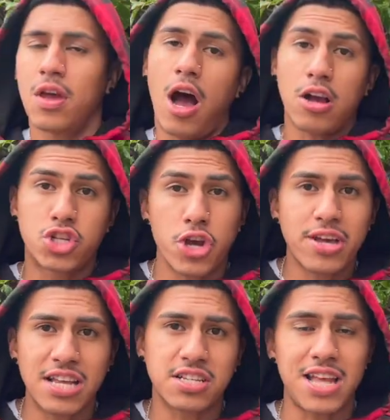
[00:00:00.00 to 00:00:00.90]
I'll show you
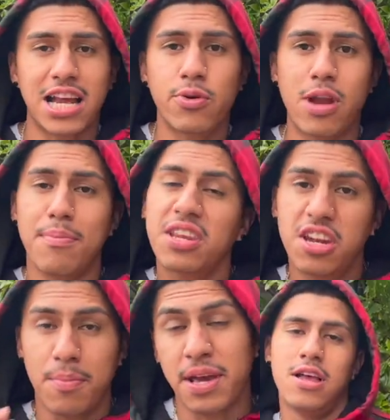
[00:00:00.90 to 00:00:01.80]
guys exactly what I mean in
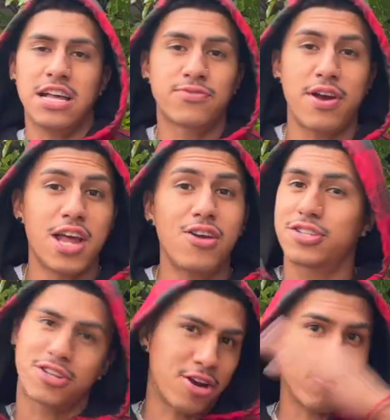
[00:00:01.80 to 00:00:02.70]
a bit. As right now, let's
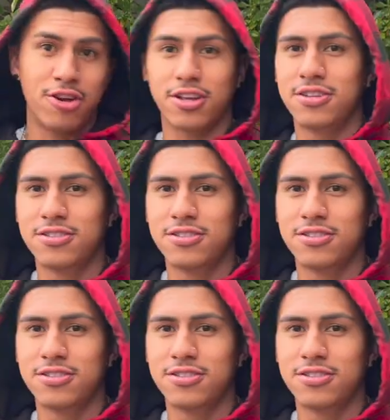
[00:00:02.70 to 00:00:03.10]
start going.